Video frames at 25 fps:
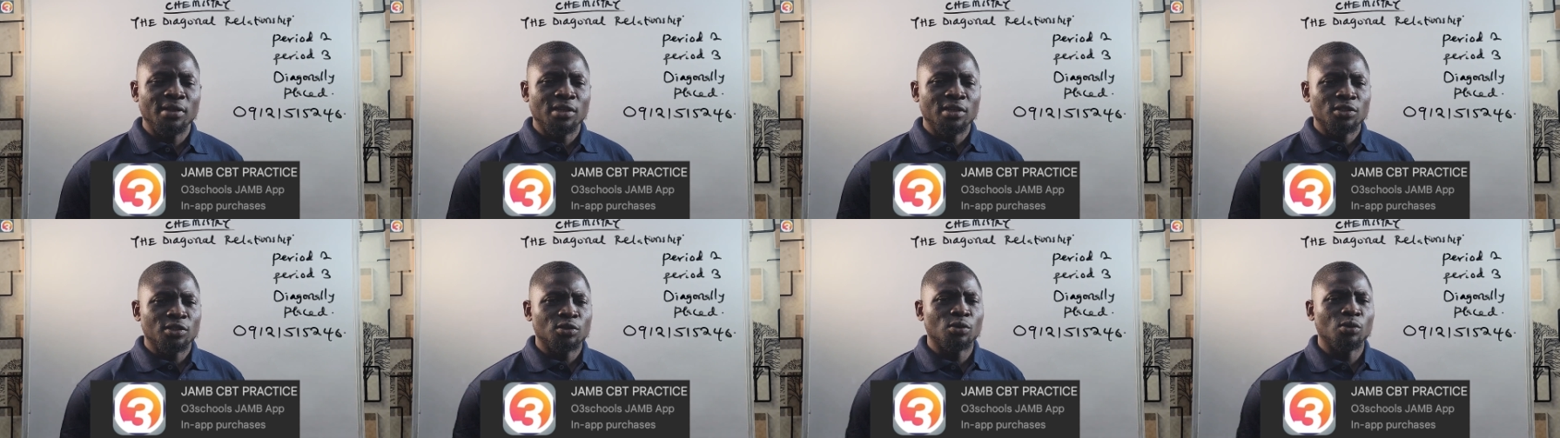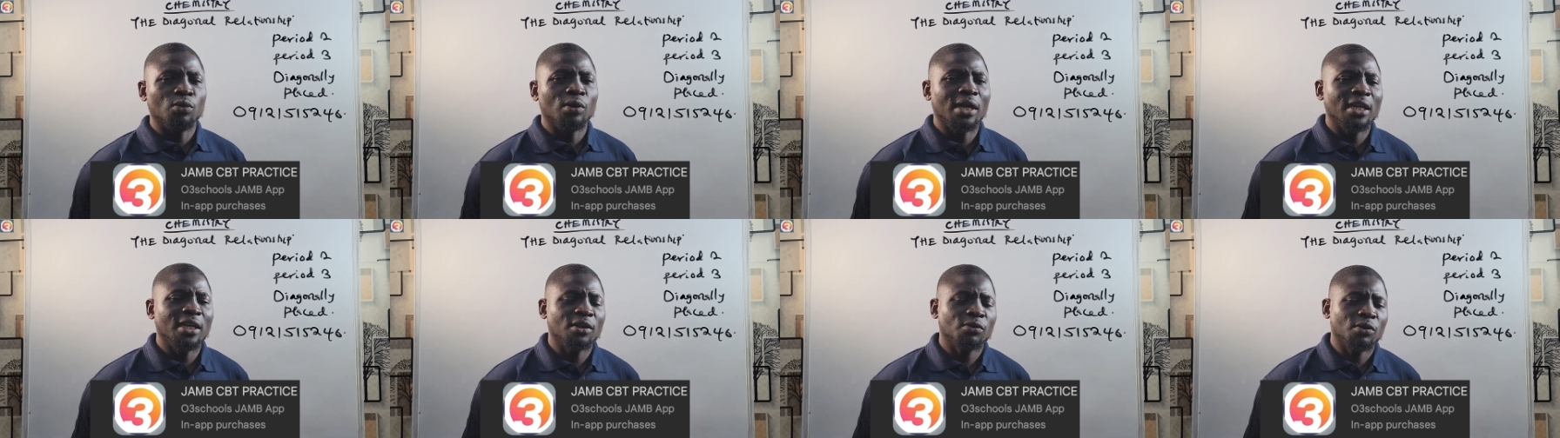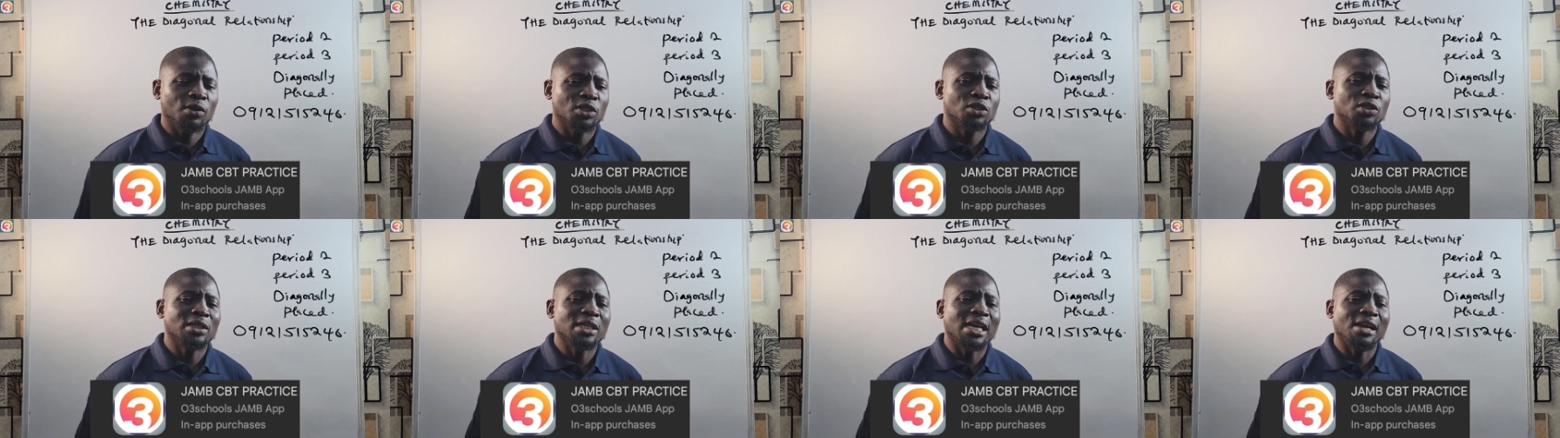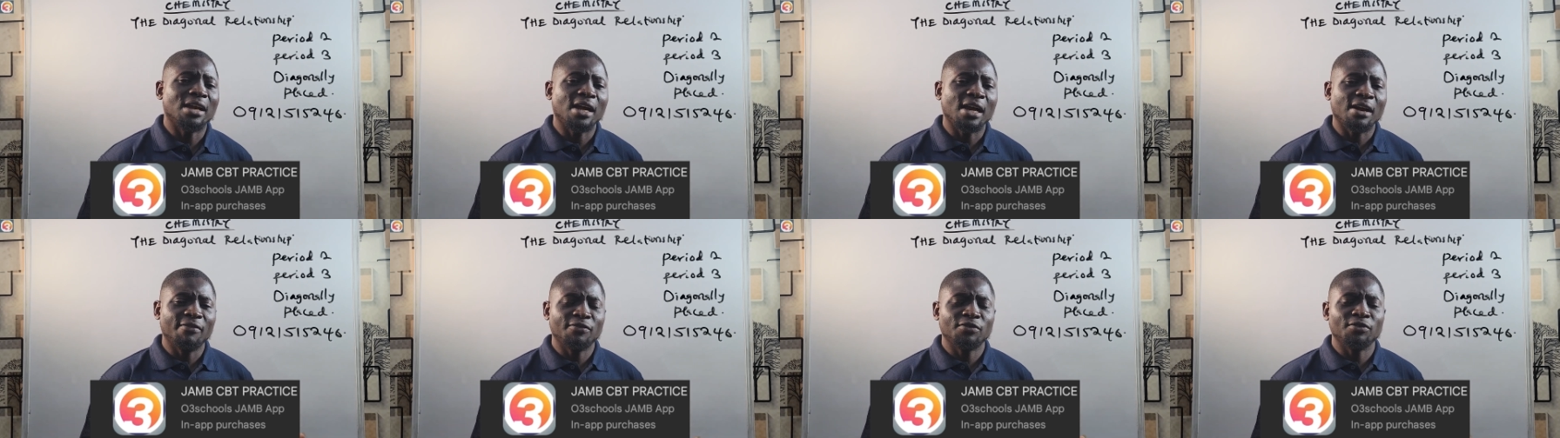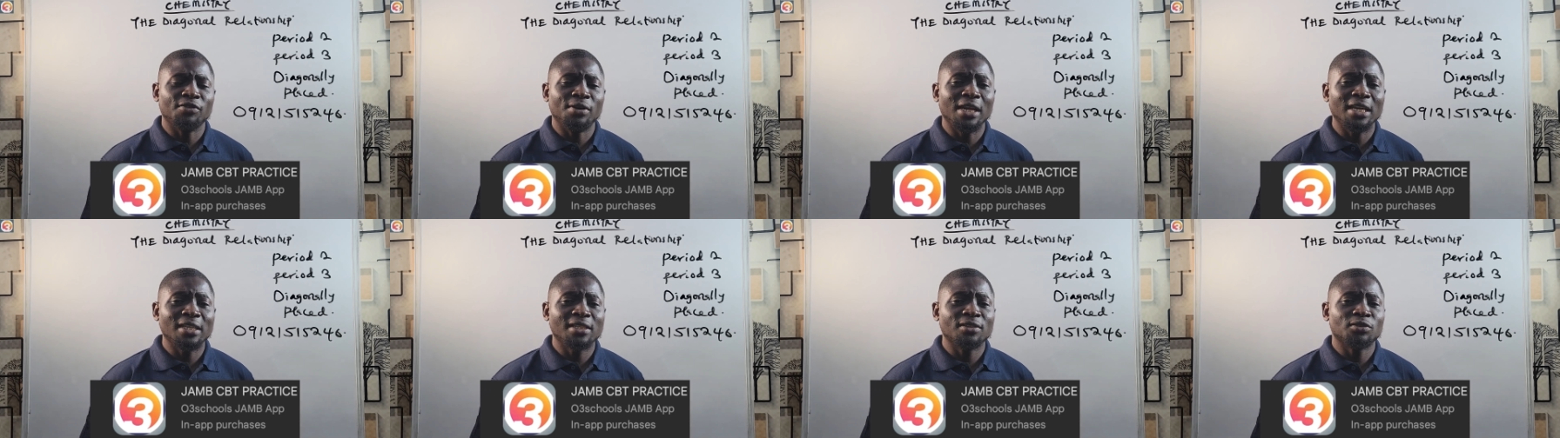So any question that you have
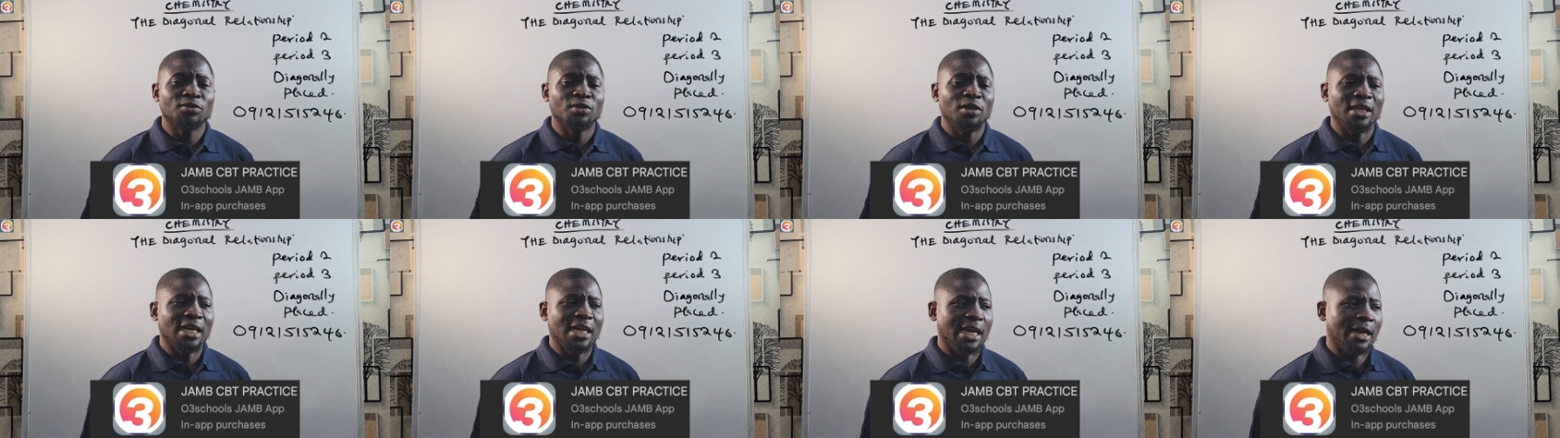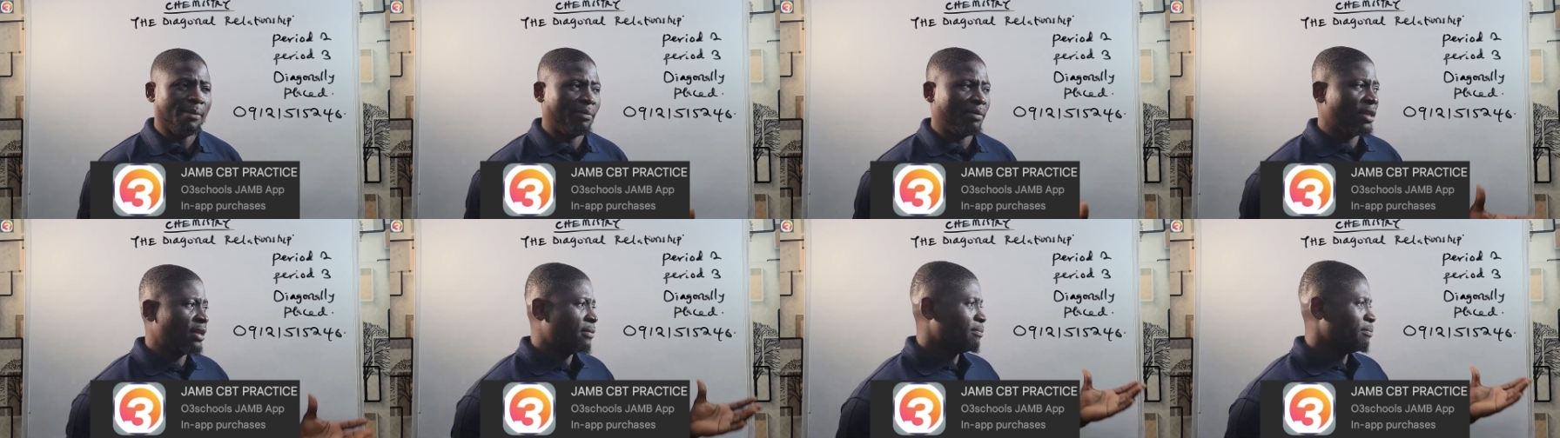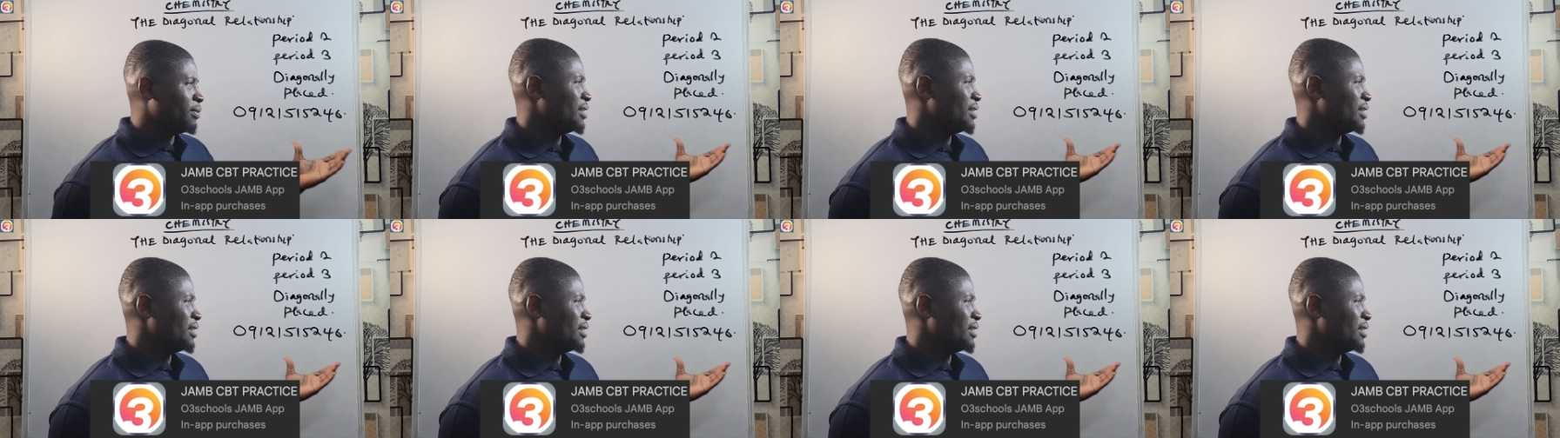relating to the app,